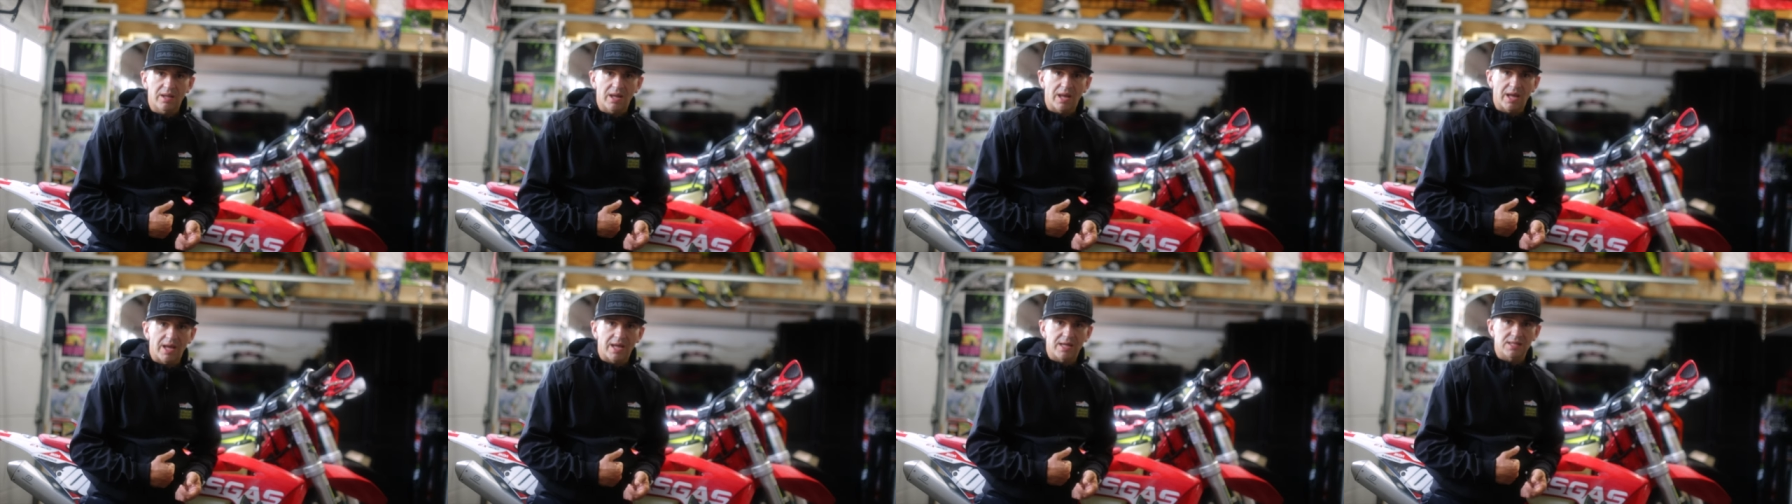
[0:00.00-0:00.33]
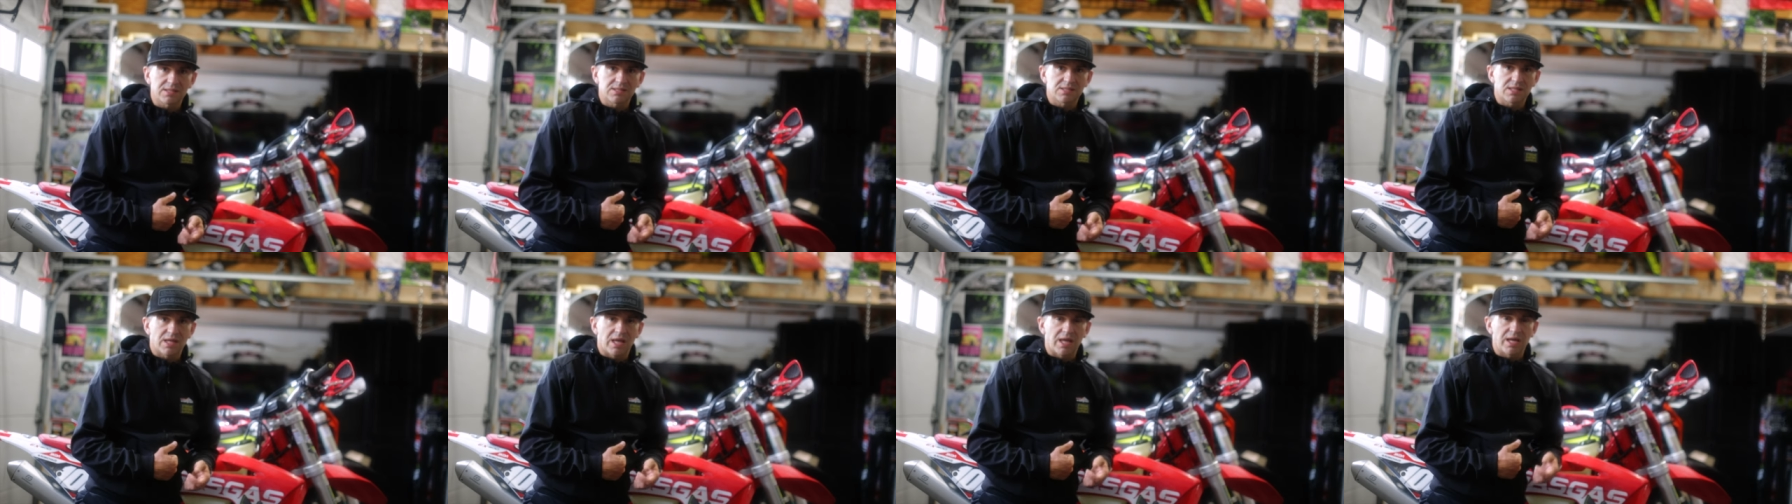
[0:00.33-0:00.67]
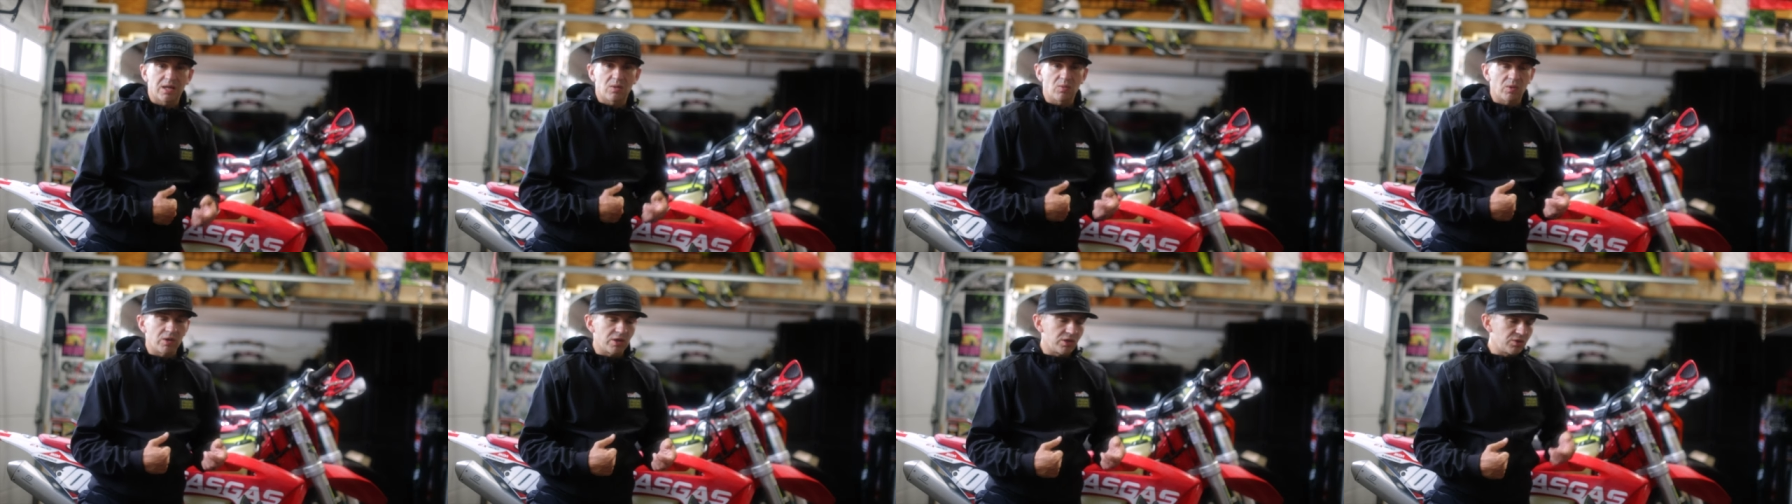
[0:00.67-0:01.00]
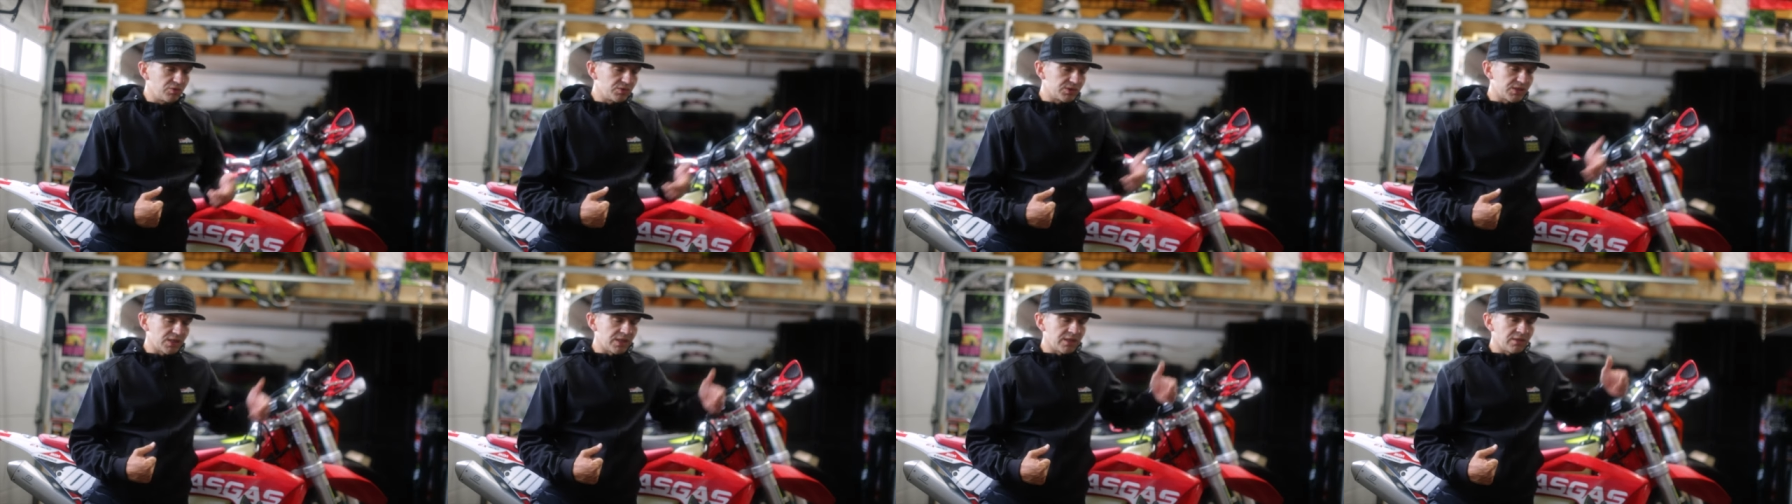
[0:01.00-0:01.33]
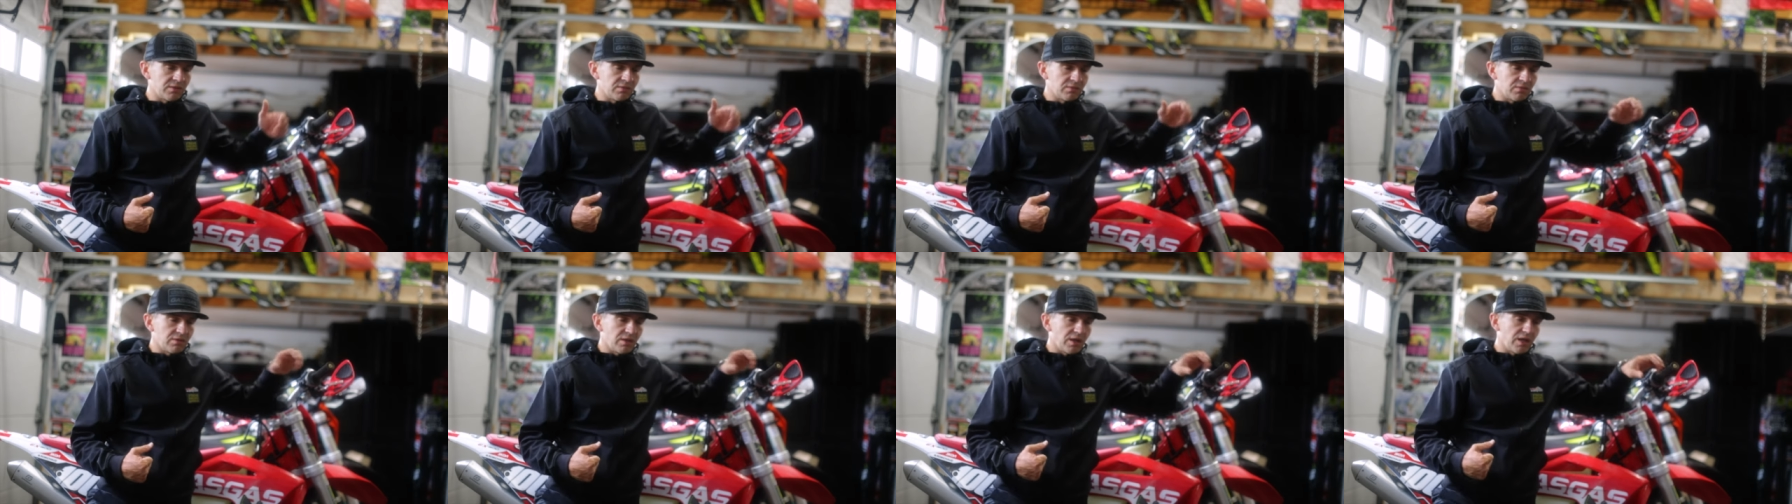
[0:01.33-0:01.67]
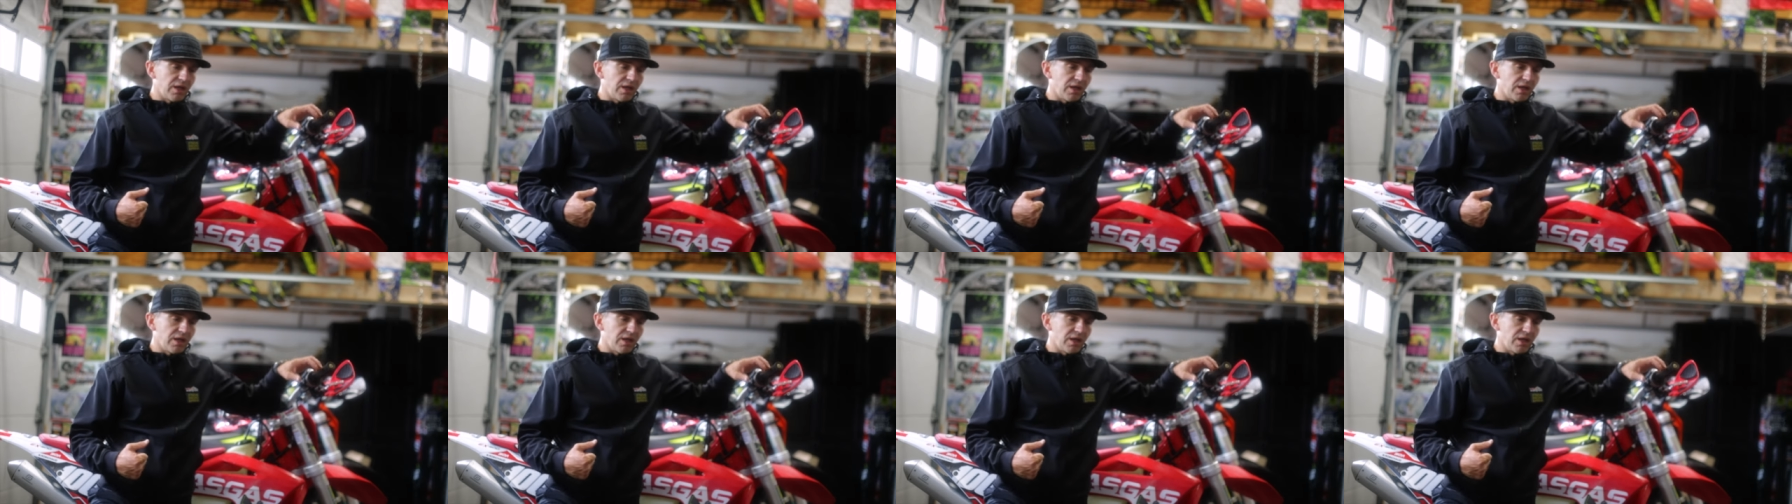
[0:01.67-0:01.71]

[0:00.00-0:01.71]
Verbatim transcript: as anyone who's in